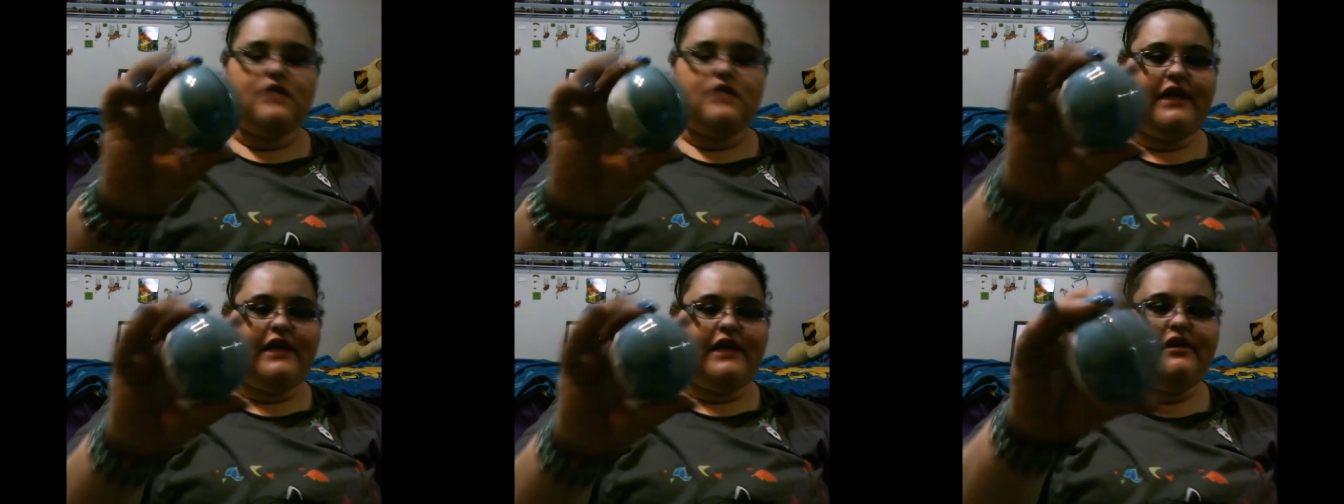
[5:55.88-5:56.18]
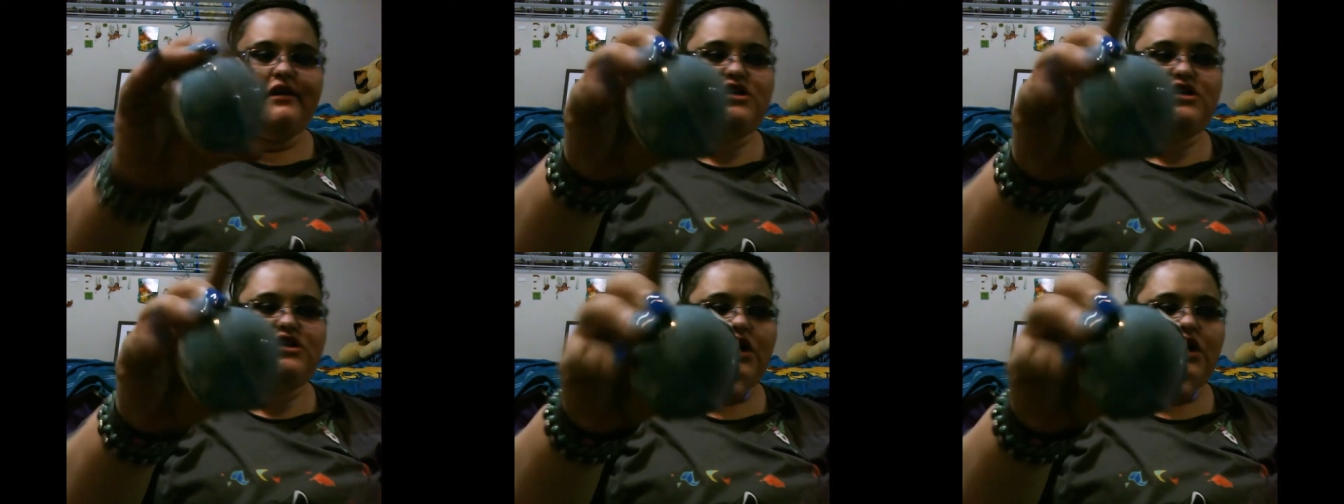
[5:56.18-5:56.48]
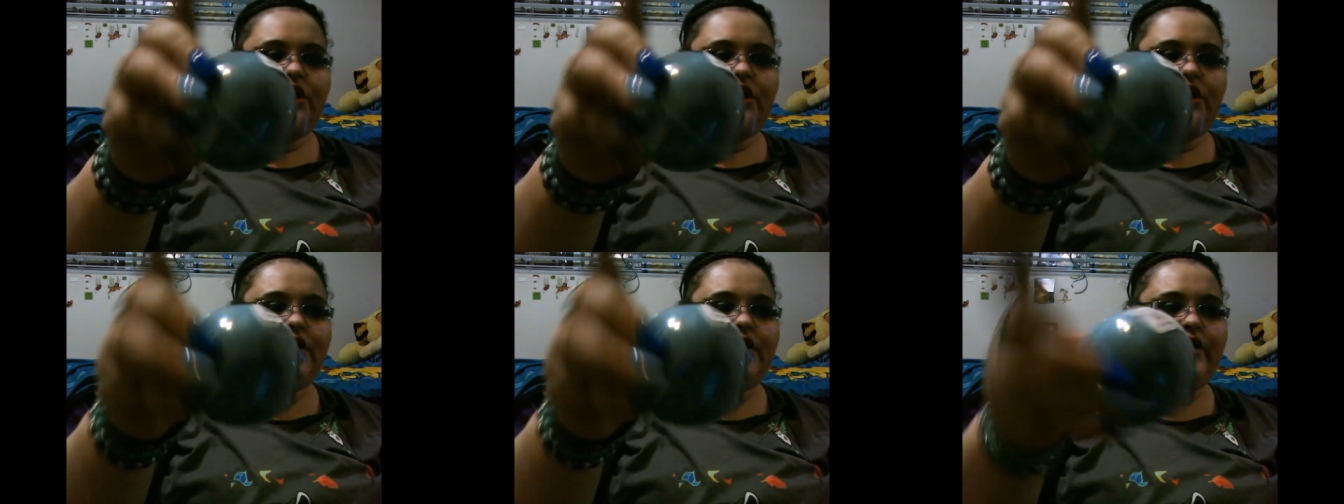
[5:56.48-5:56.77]
like the
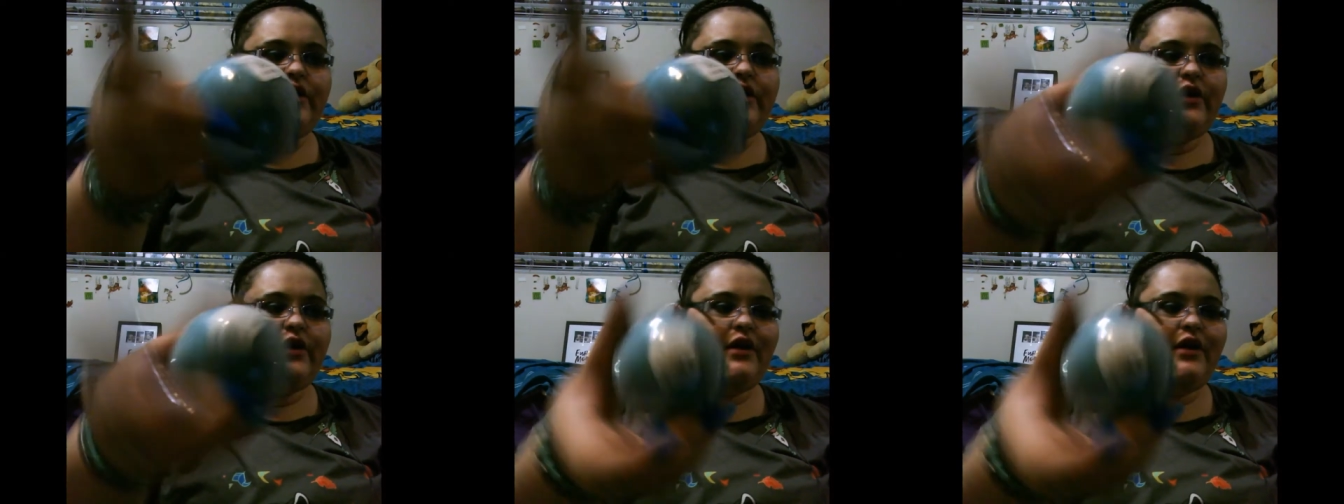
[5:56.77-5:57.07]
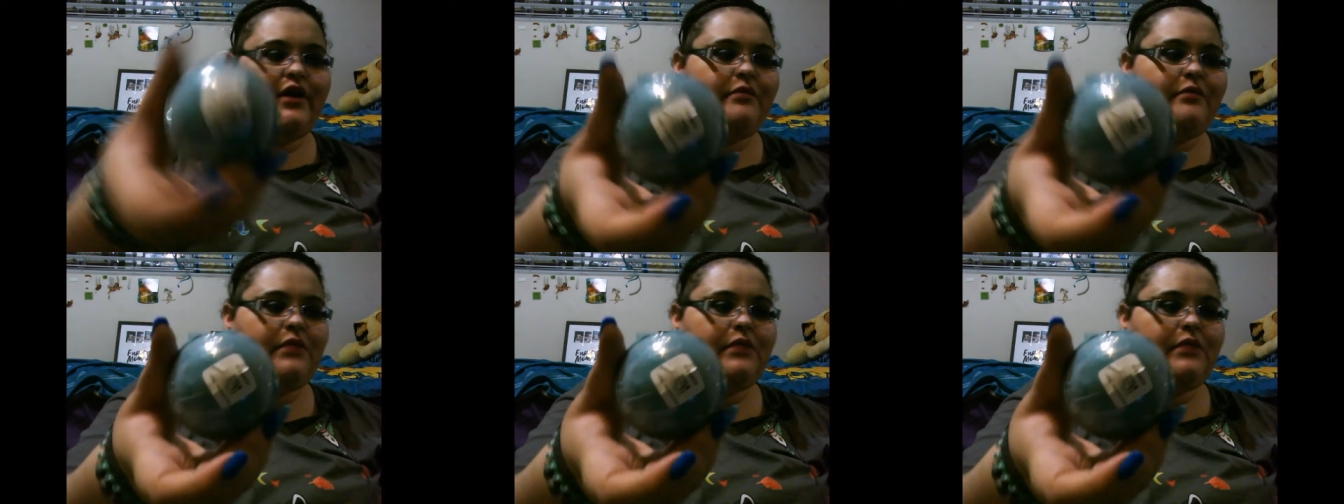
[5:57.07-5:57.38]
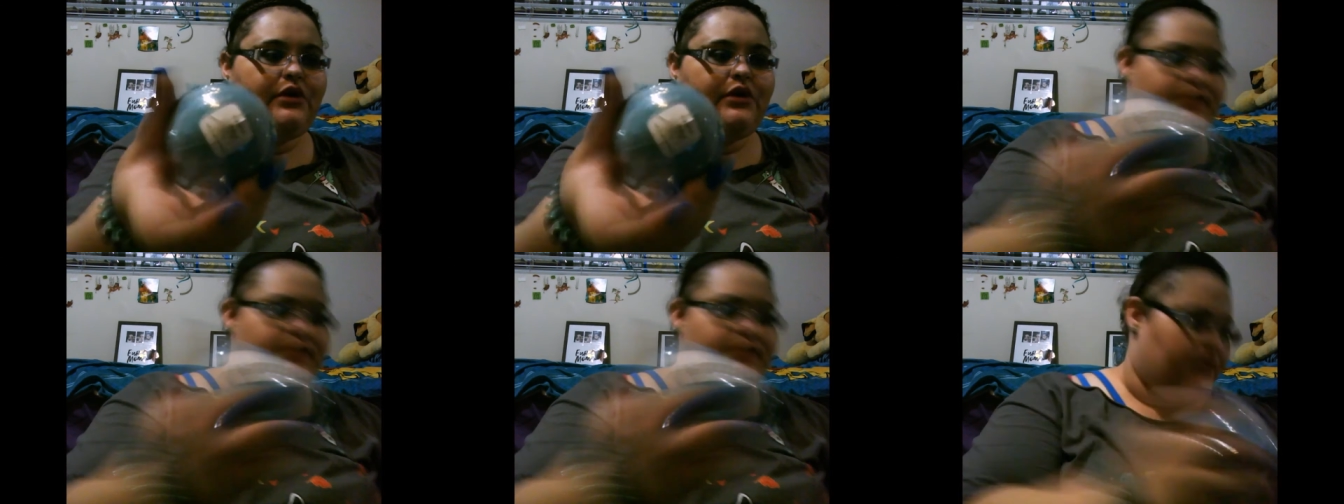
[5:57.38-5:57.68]
dark
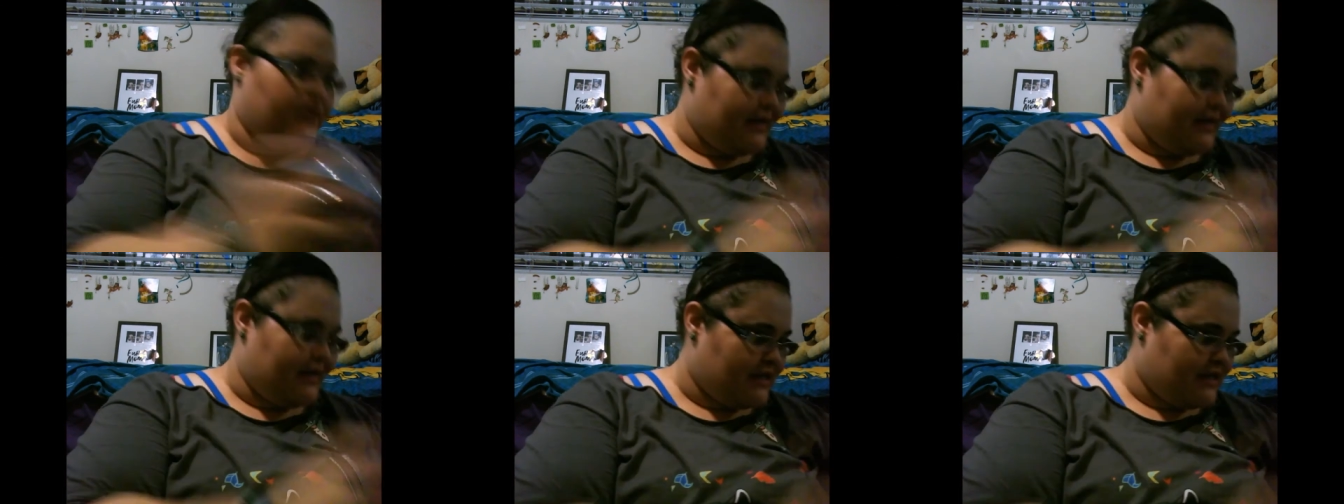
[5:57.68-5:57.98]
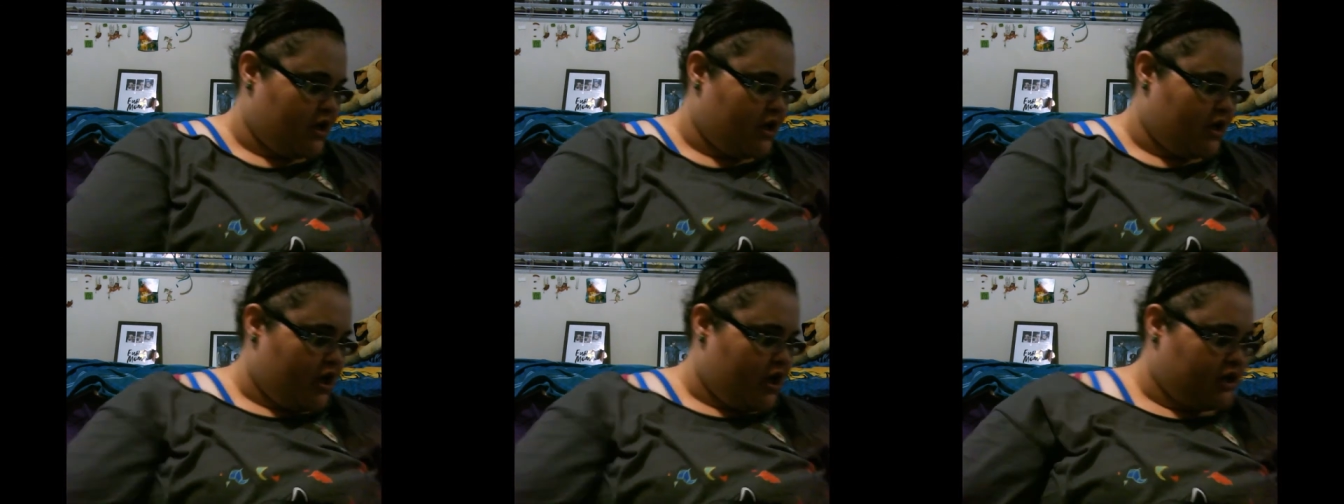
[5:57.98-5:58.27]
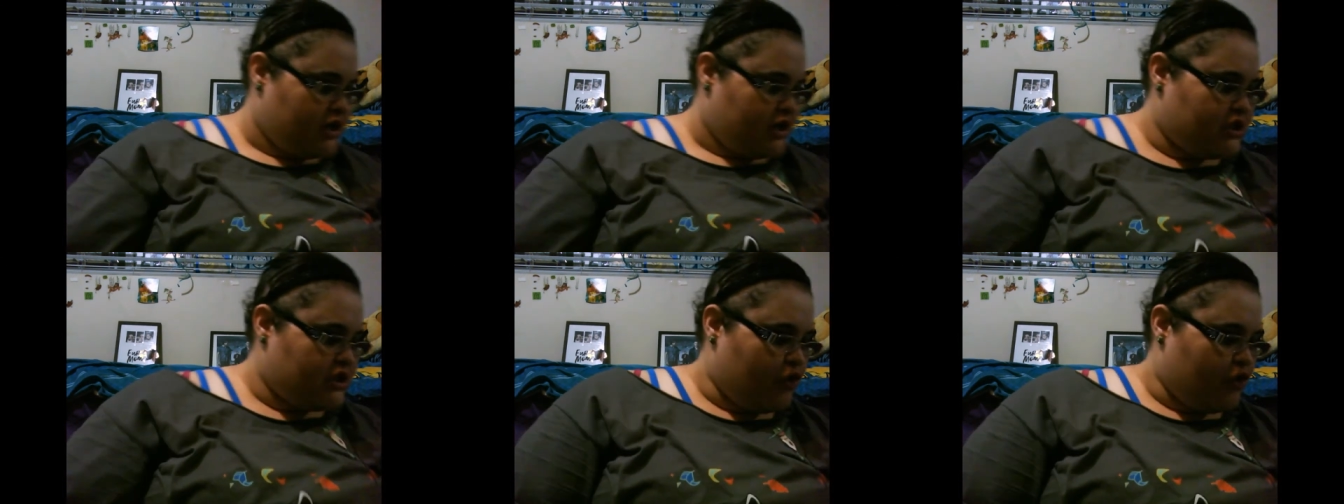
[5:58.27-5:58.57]
blue to it.
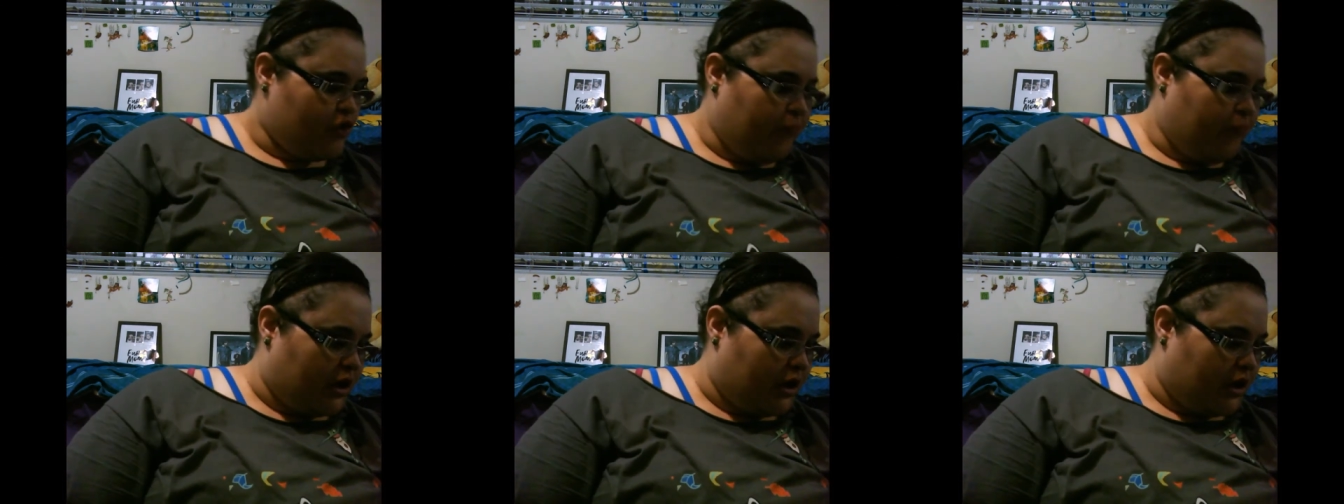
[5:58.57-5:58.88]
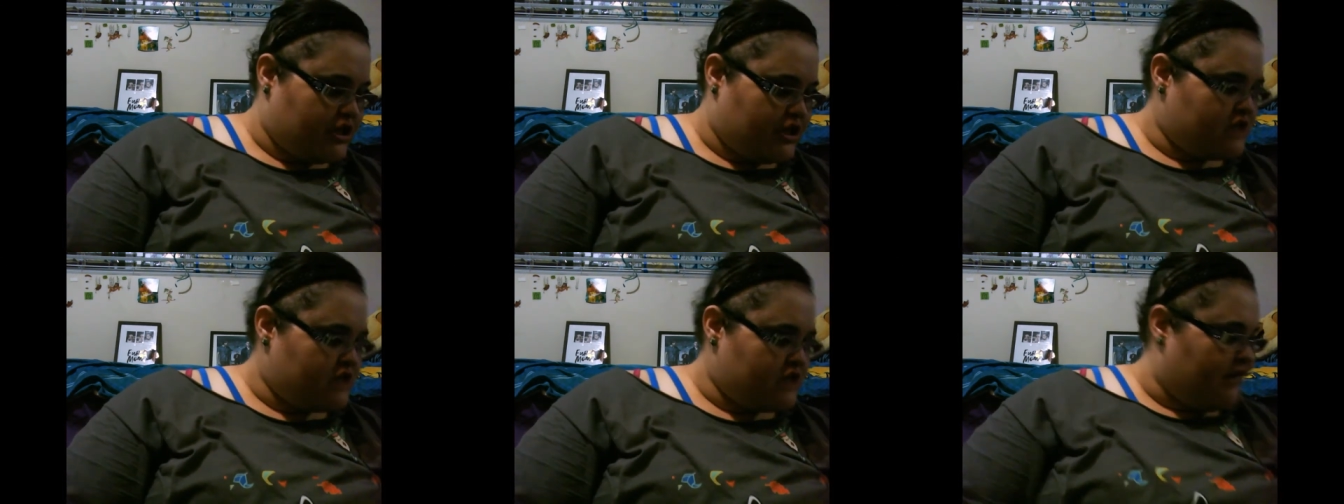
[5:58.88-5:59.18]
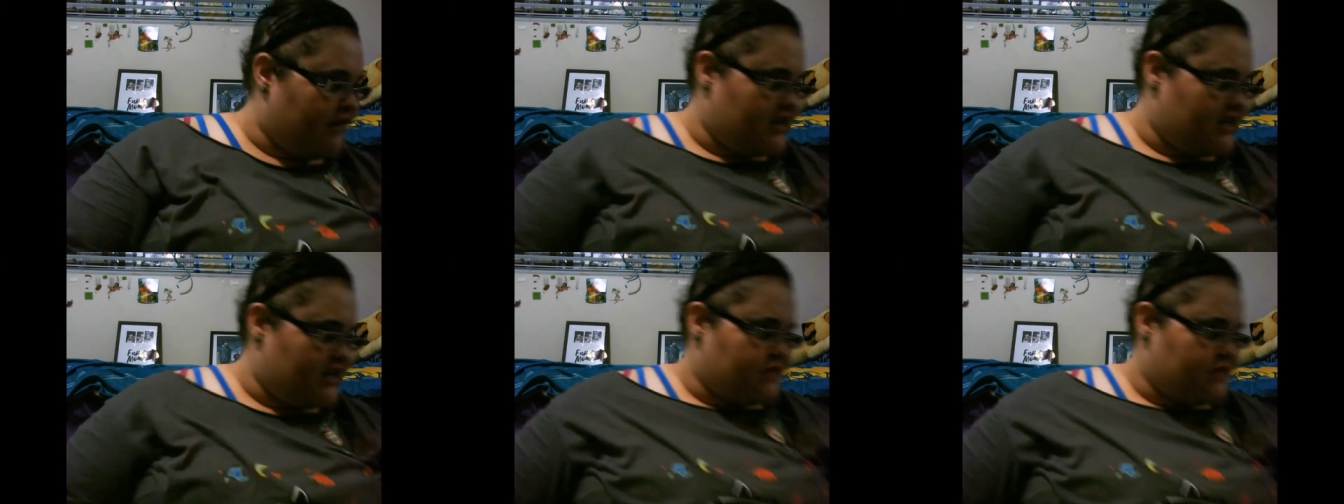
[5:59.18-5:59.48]
So March is
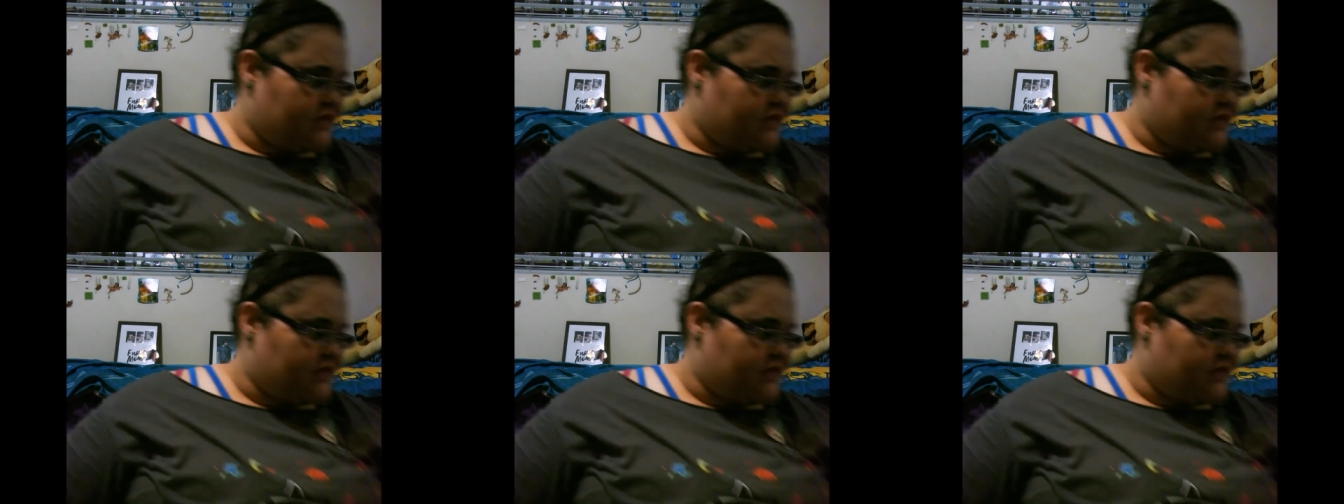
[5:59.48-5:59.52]
very